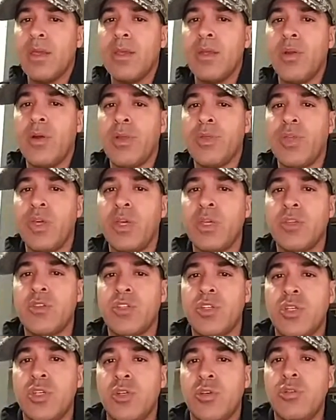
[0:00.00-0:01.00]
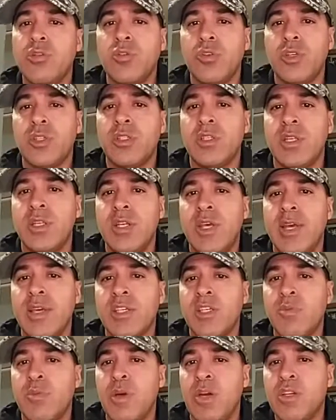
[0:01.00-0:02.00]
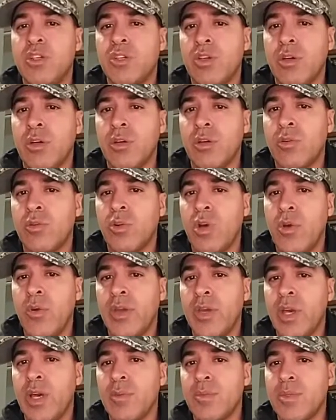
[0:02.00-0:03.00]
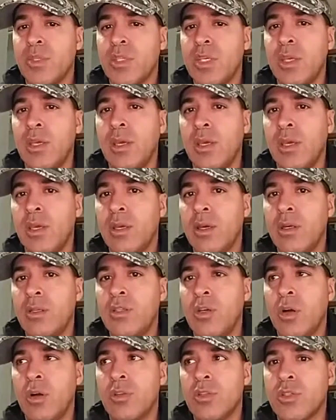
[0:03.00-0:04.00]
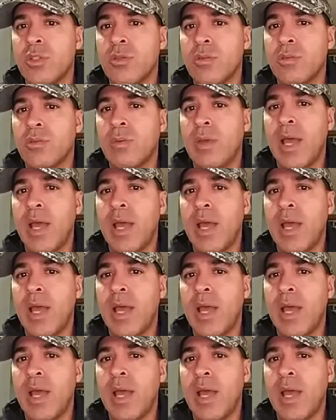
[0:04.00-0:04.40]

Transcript: I think children today especially are growing up seeing adults